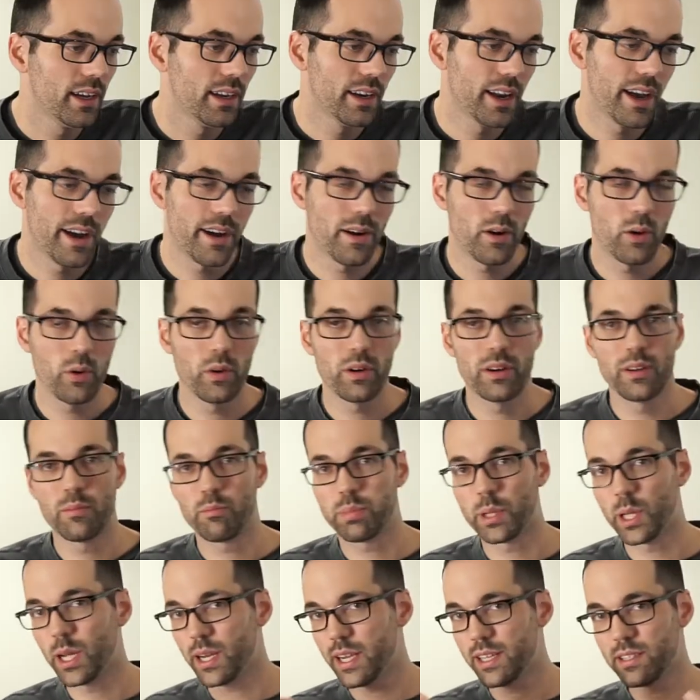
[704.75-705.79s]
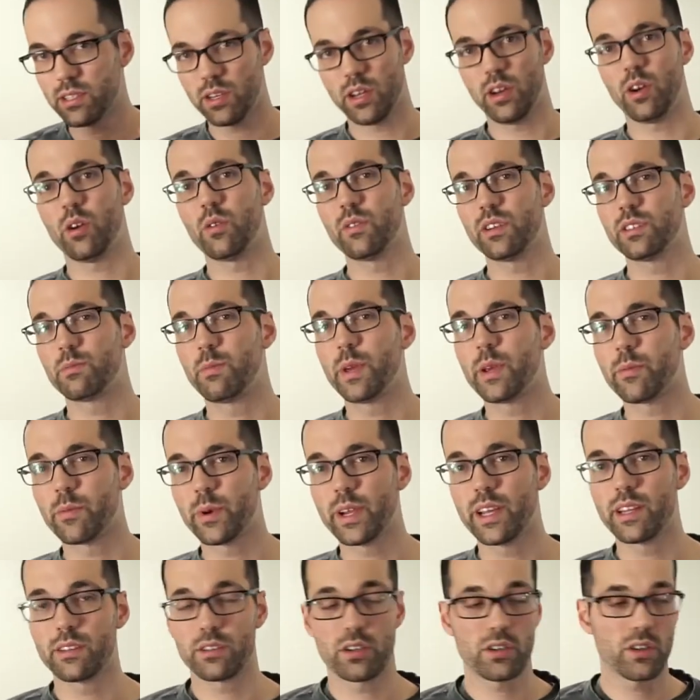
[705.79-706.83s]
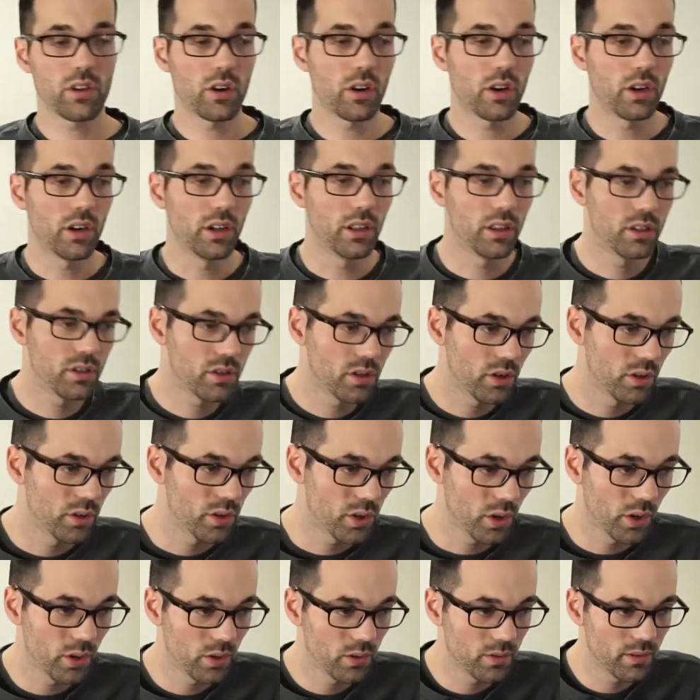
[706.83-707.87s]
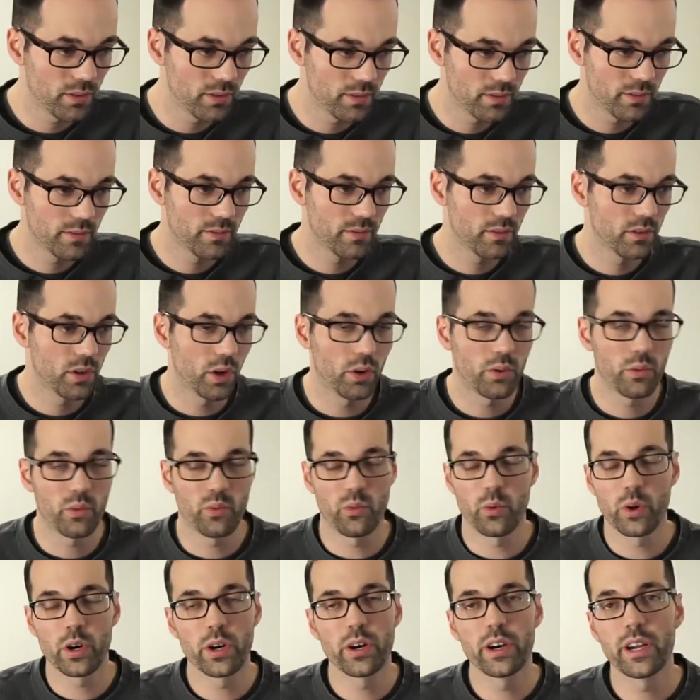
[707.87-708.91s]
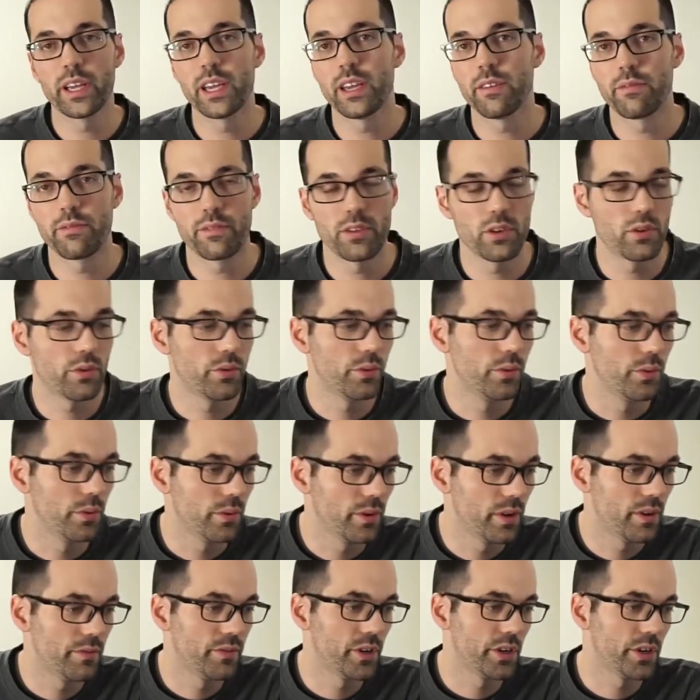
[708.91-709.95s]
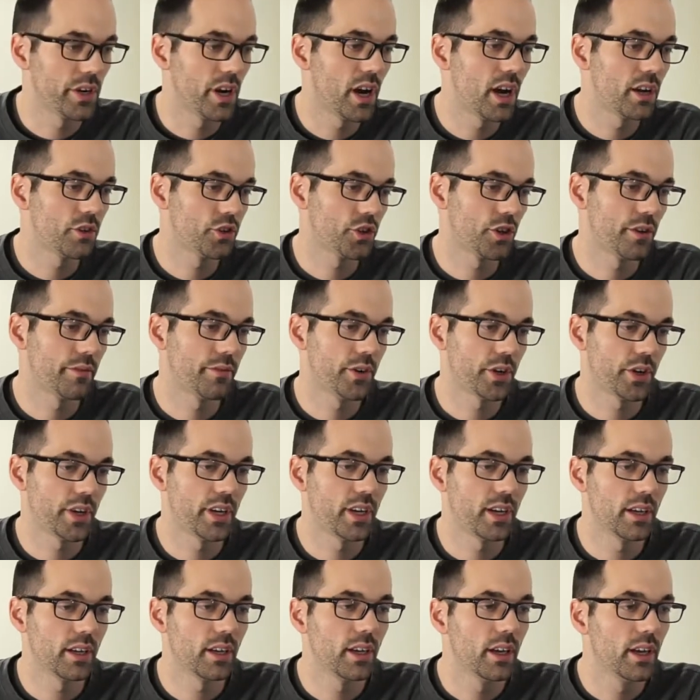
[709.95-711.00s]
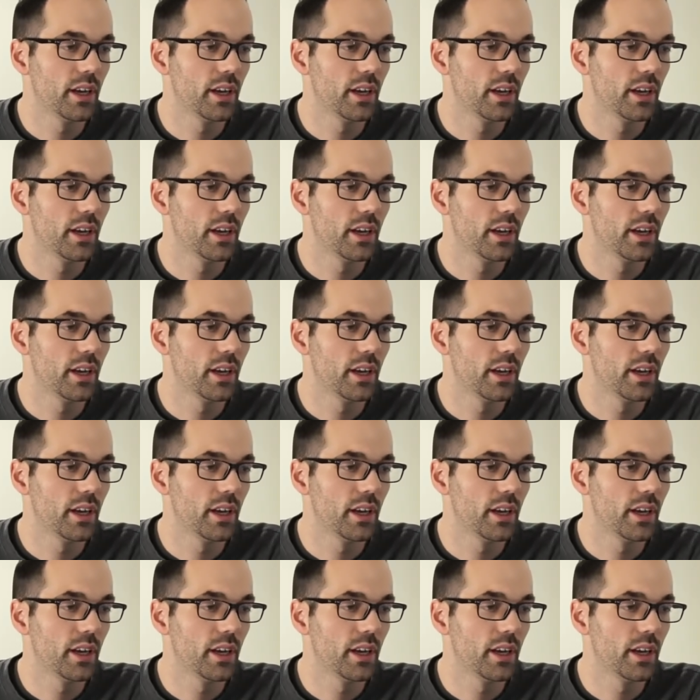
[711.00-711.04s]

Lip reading: Now, plugins can always be reinstalled, so don't worry if you're not sure if you're going to